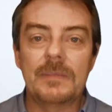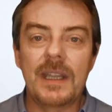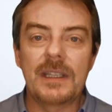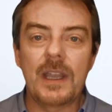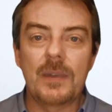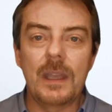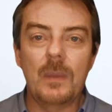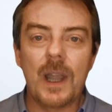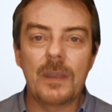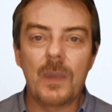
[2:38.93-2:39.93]
There's only
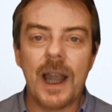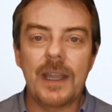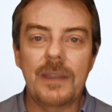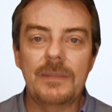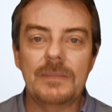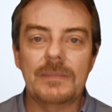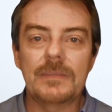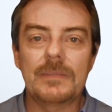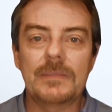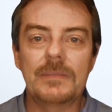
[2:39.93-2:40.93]
one way
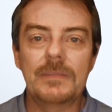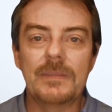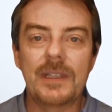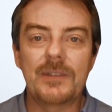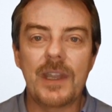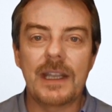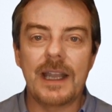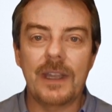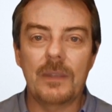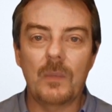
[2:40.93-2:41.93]
to find
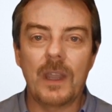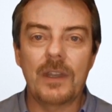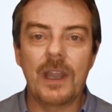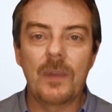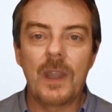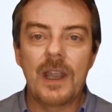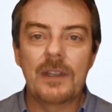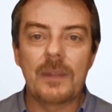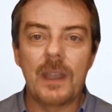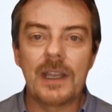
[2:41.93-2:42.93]
out whether I
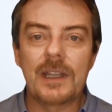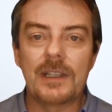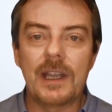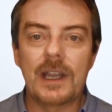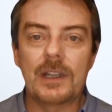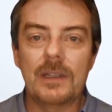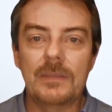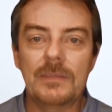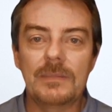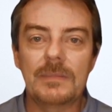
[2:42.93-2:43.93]
arrived at my destination.
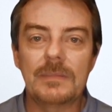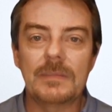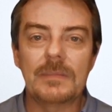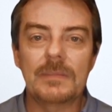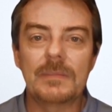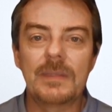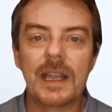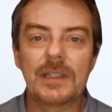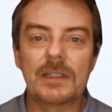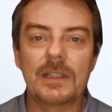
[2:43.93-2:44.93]

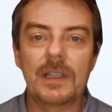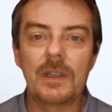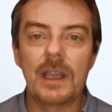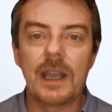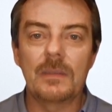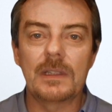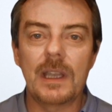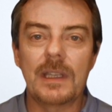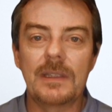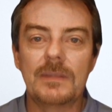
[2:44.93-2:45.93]
That is to look
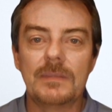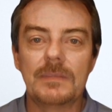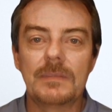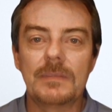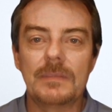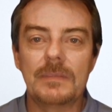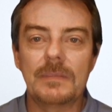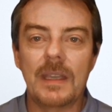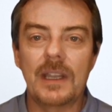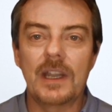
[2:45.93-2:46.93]
outside
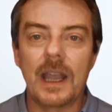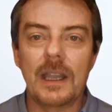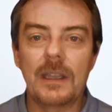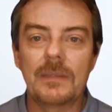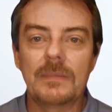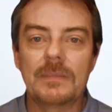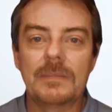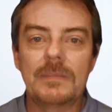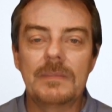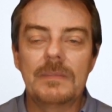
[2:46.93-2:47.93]
and check
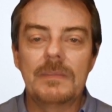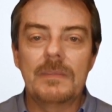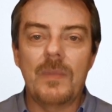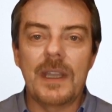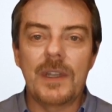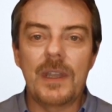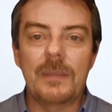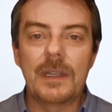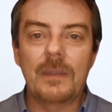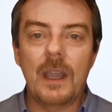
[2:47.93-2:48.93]
whether
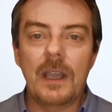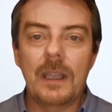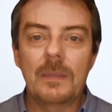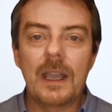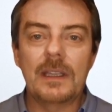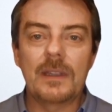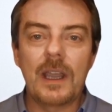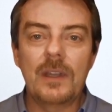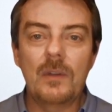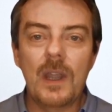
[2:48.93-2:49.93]
I'm at the marketplace of
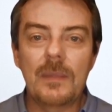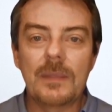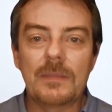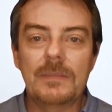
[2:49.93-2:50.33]
Antwerp.